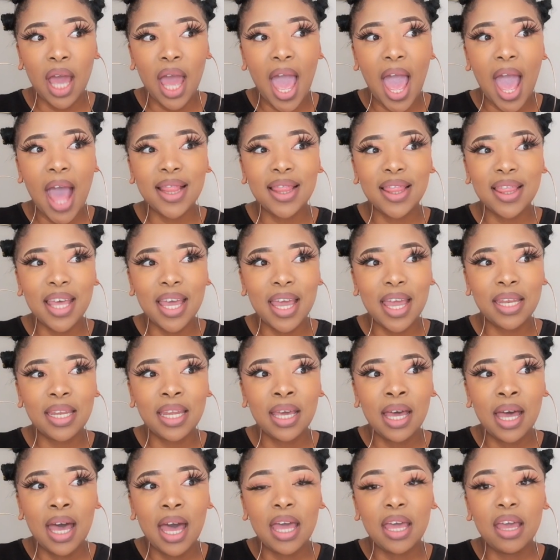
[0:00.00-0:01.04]
and
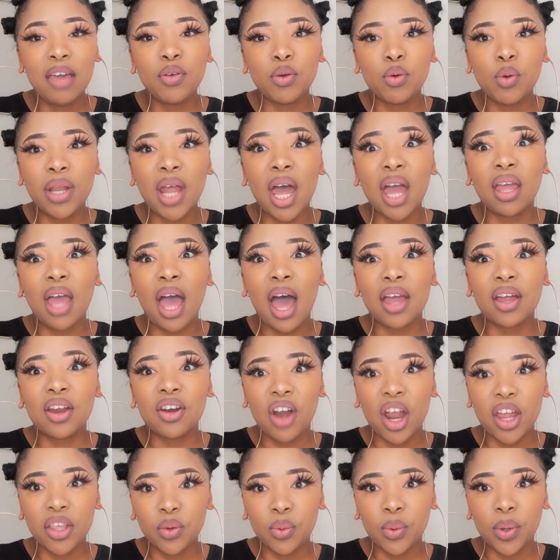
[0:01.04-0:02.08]
then even when I
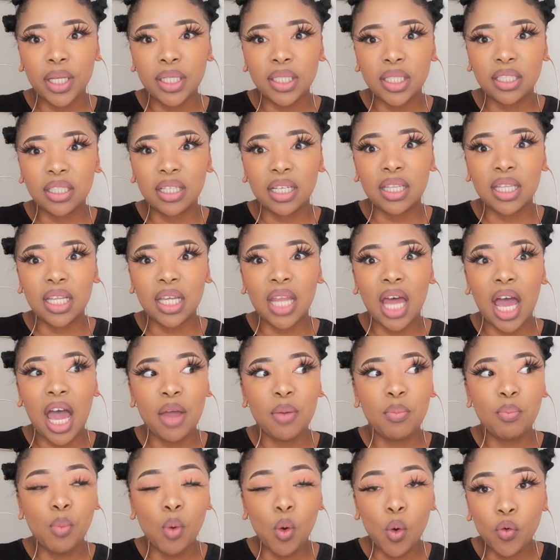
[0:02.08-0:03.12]
graduated and then I
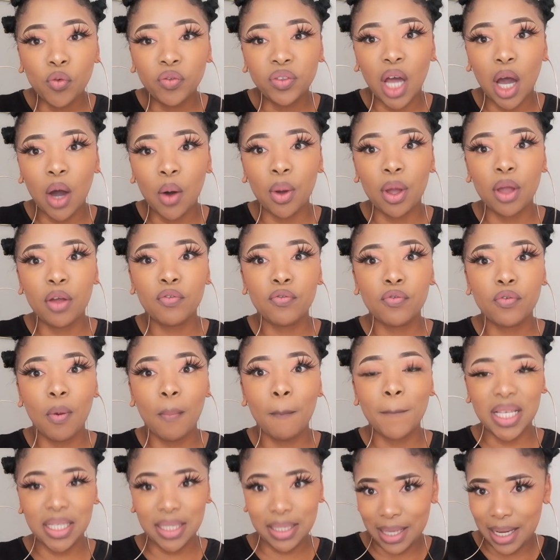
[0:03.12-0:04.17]
moved away
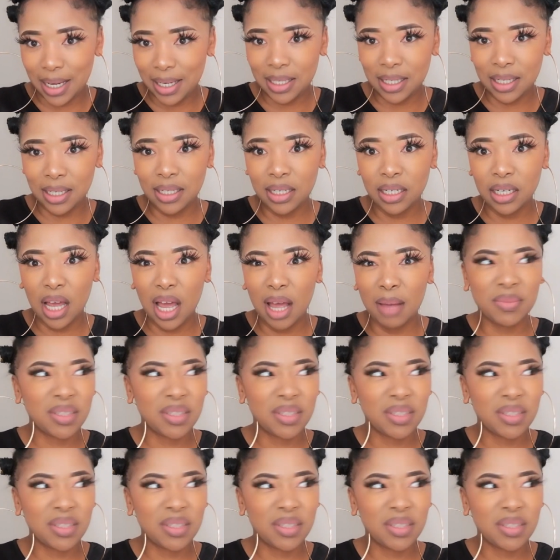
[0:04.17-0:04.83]
from East London,